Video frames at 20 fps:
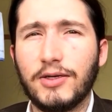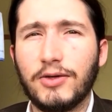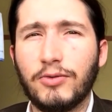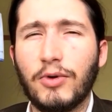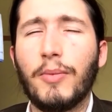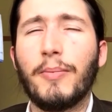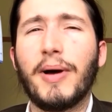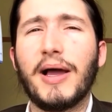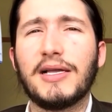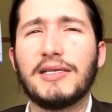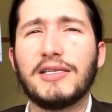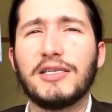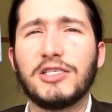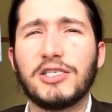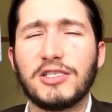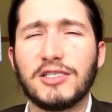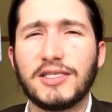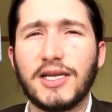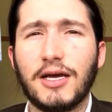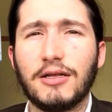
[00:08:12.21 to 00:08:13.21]
what my
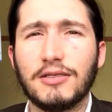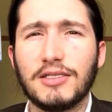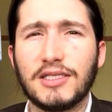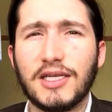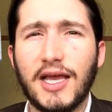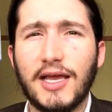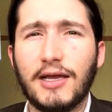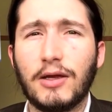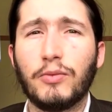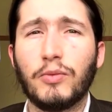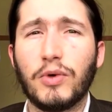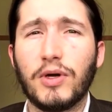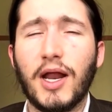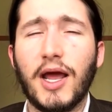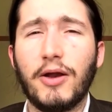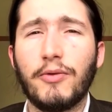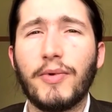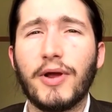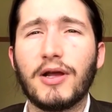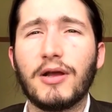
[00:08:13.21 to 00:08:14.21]
teaching style is like and what
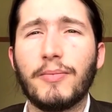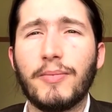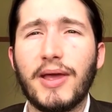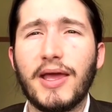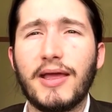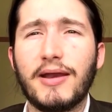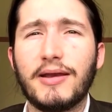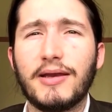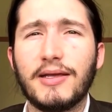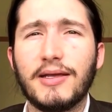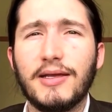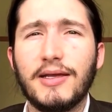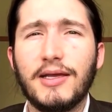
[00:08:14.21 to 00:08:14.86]
I recommend